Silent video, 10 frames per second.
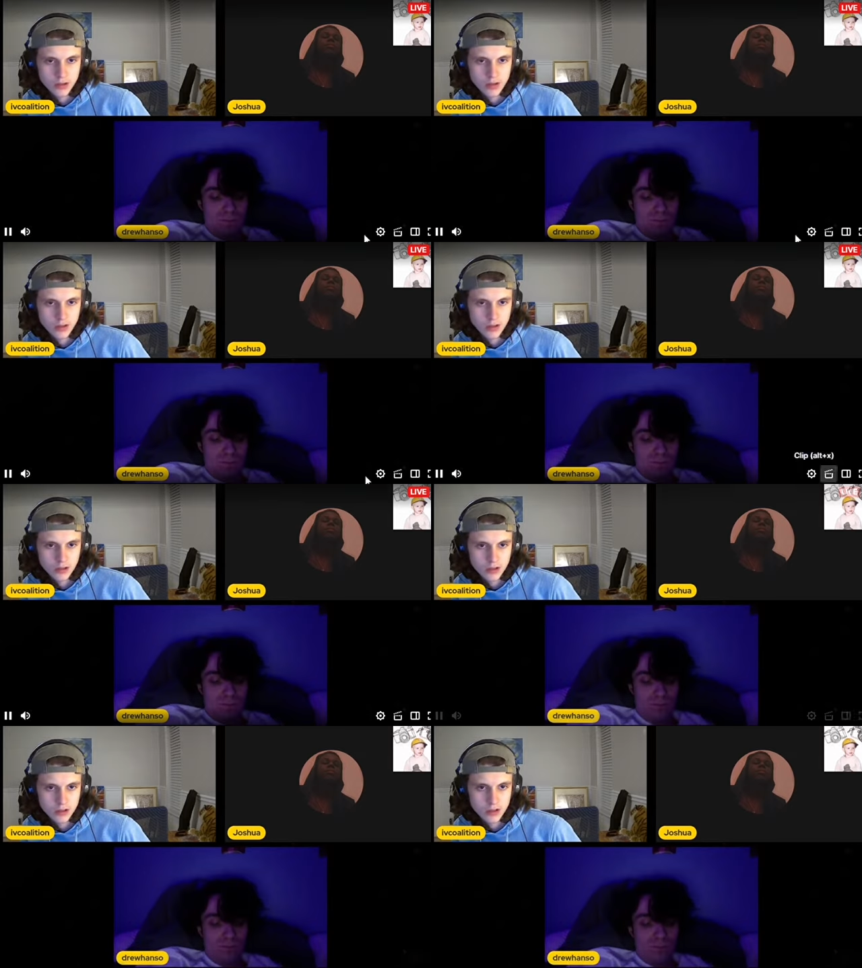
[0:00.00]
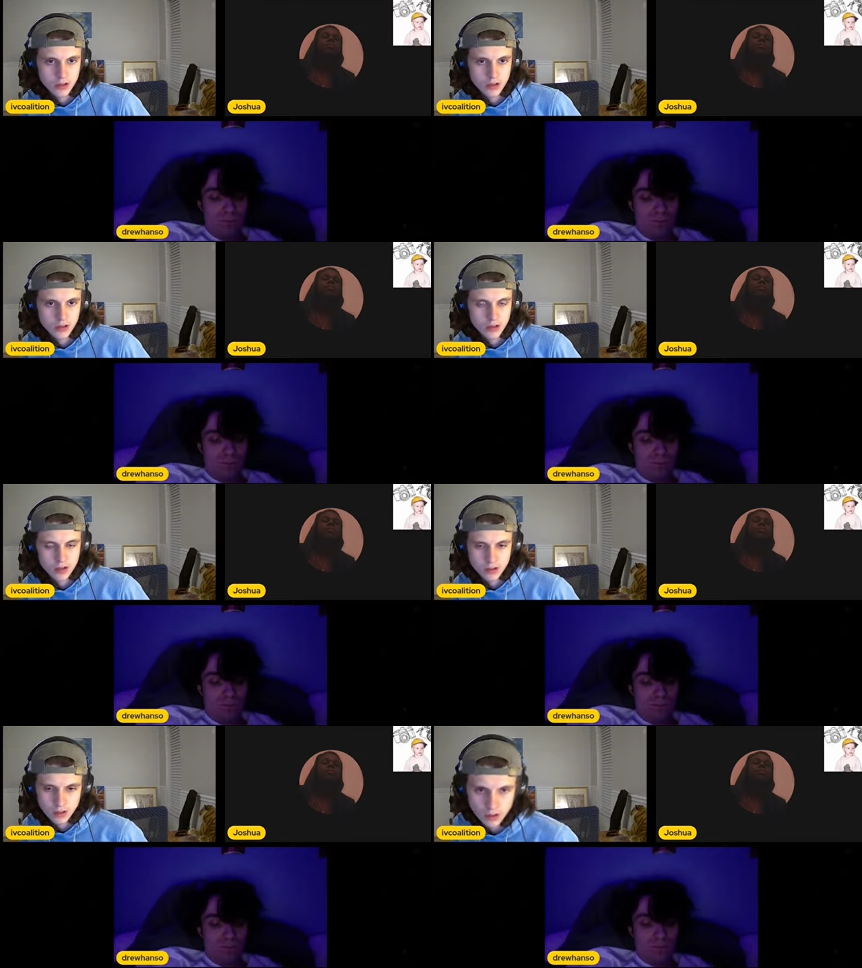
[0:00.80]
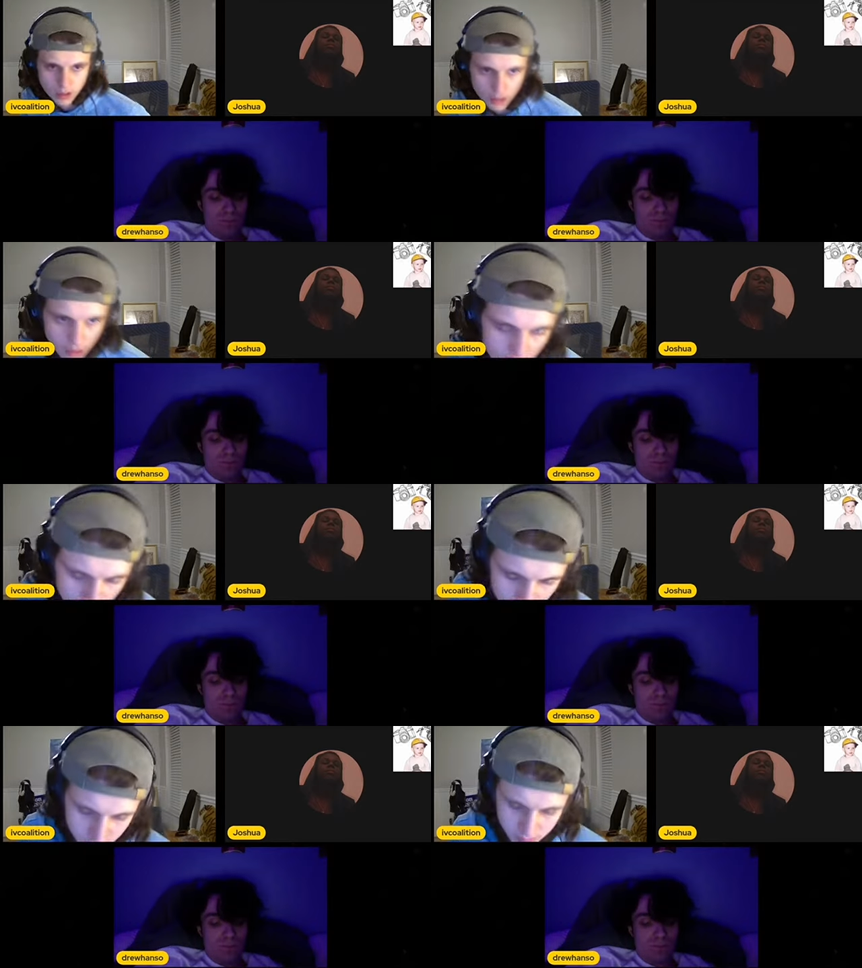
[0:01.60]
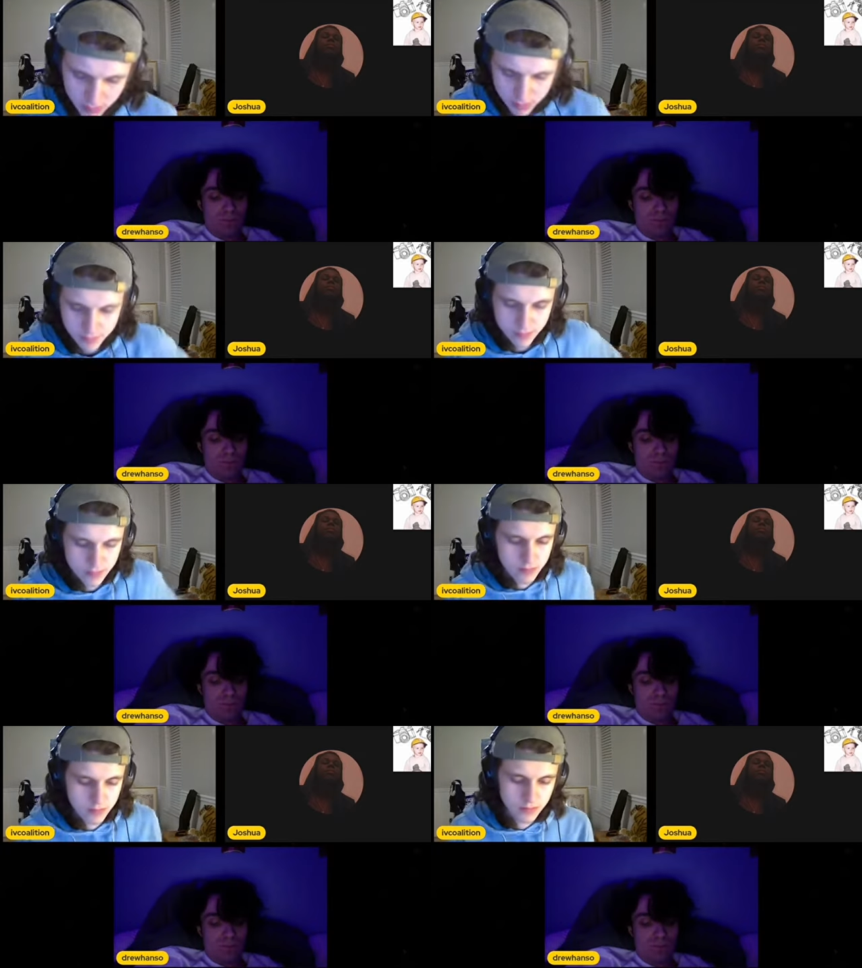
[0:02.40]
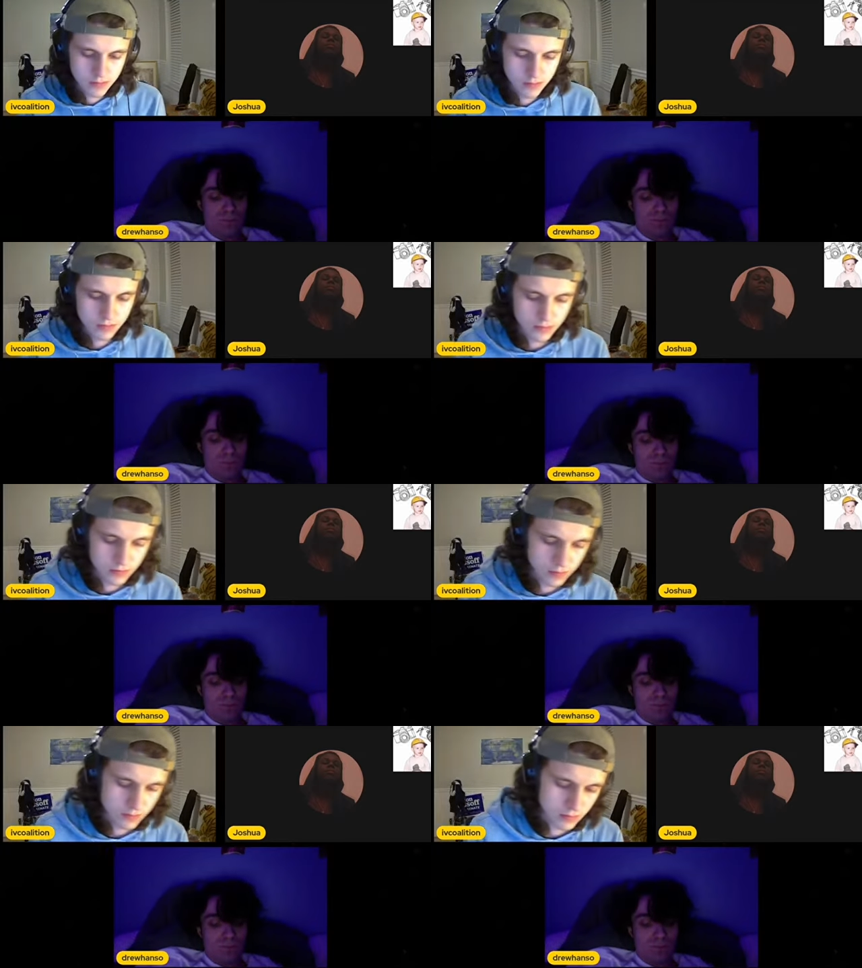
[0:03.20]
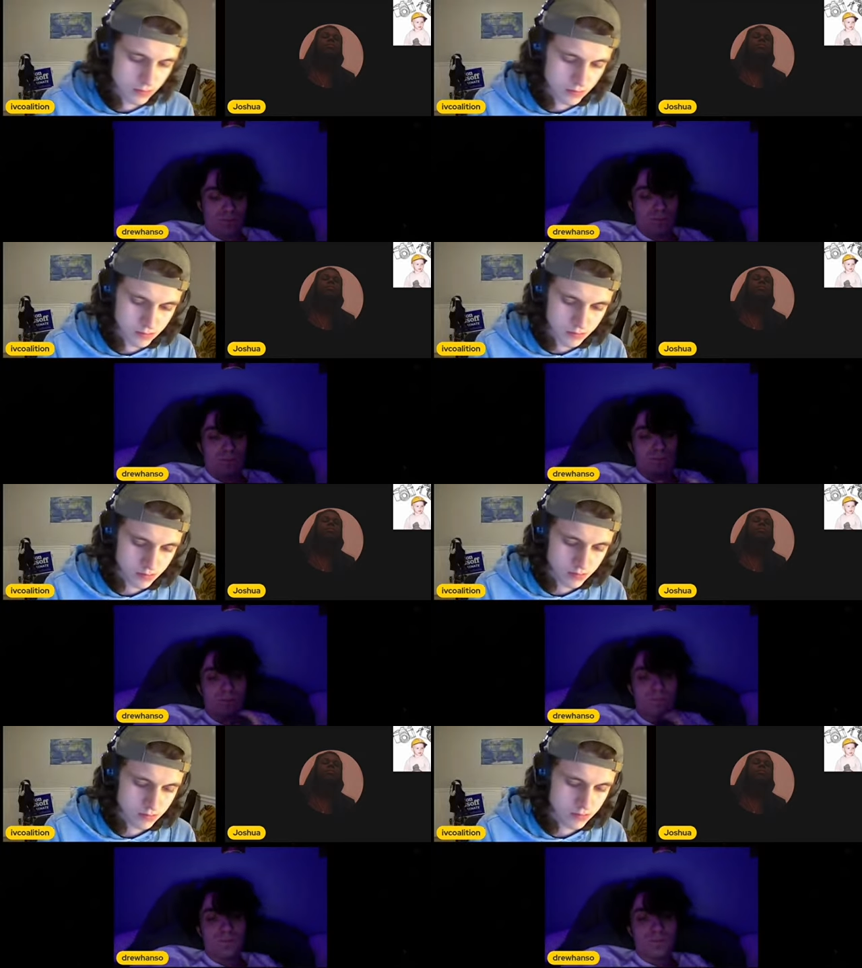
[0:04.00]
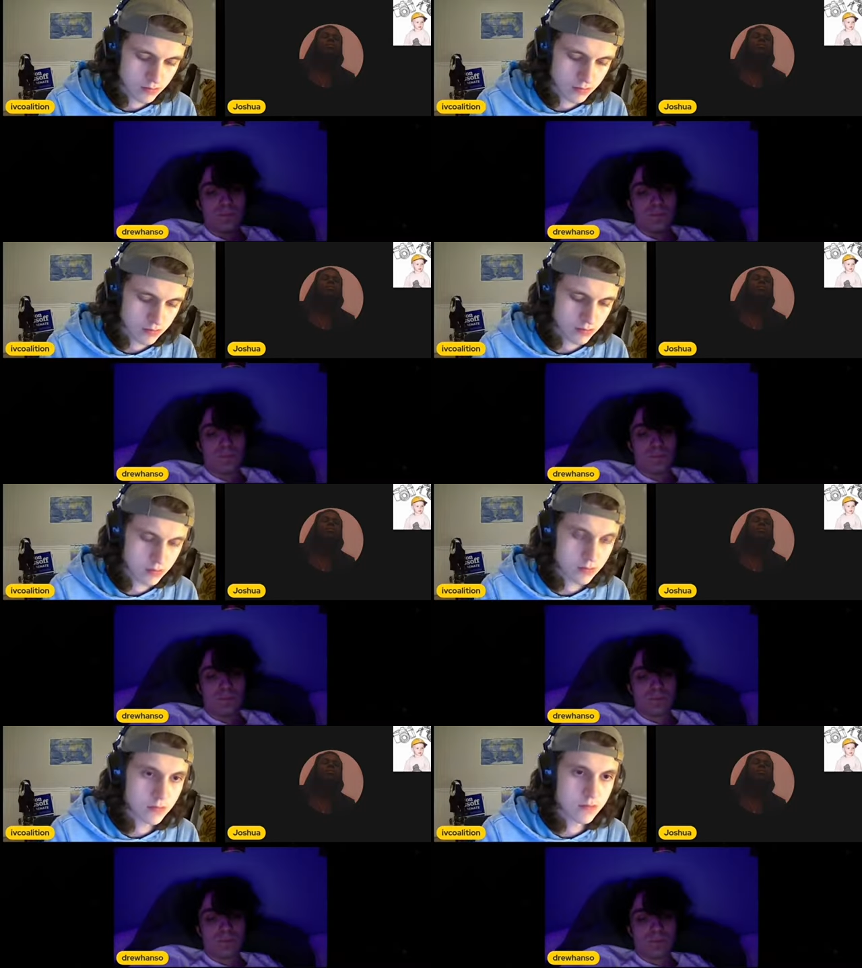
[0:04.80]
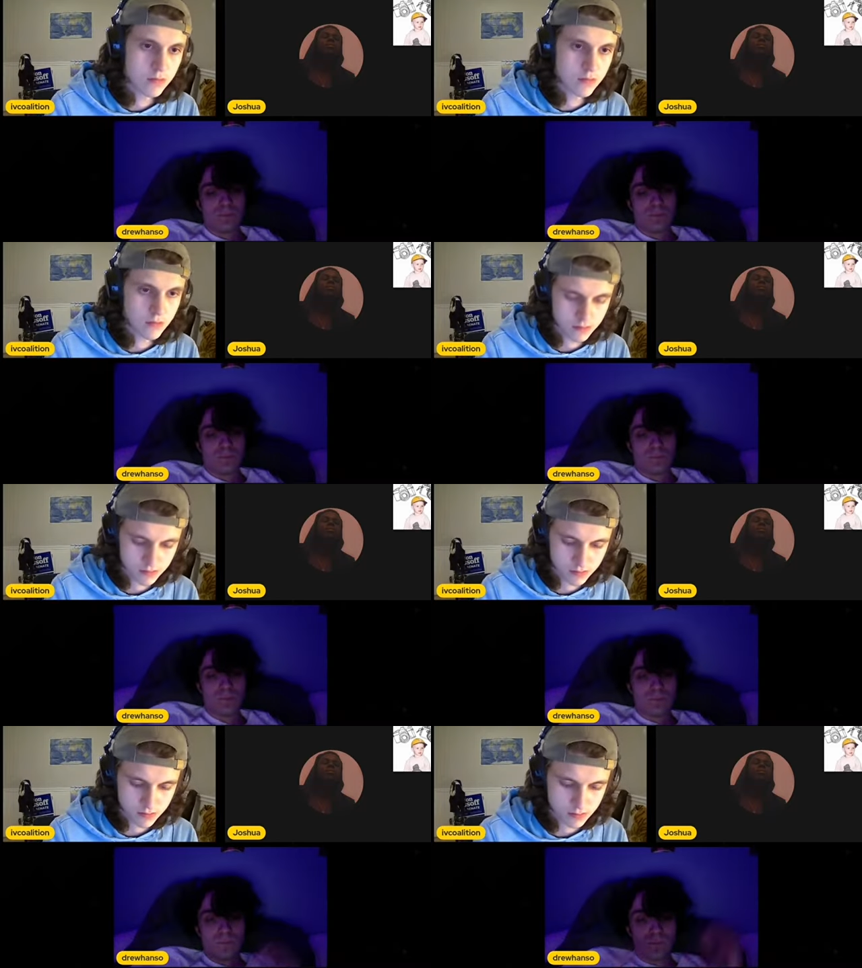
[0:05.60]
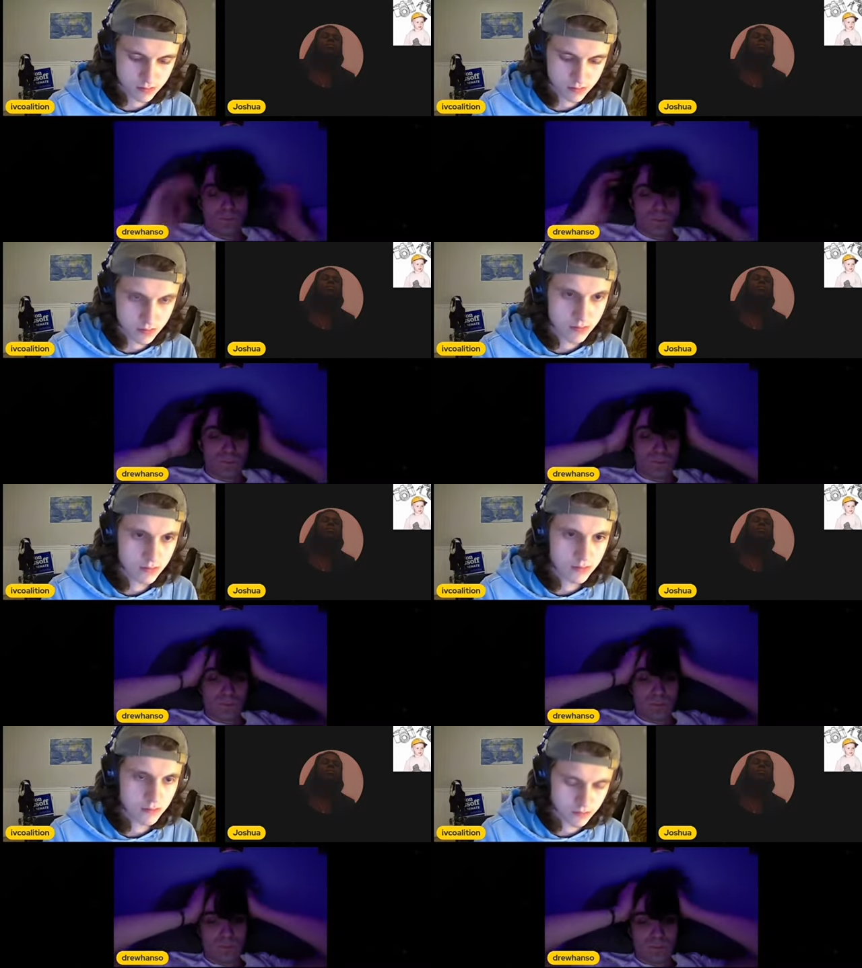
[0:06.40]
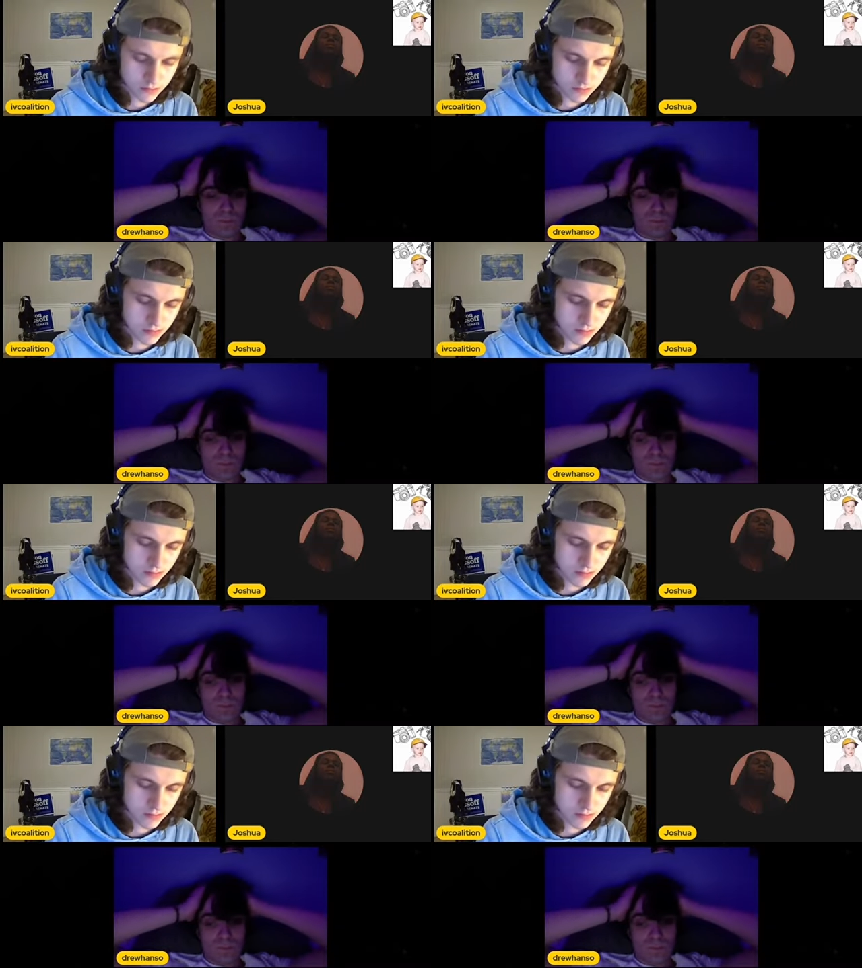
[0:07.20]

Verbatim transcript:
Speaker 1: Watch for. Uh, finally, buddy, you know there's many mediums of that you can present yourself to the entertainment field, uh, such as the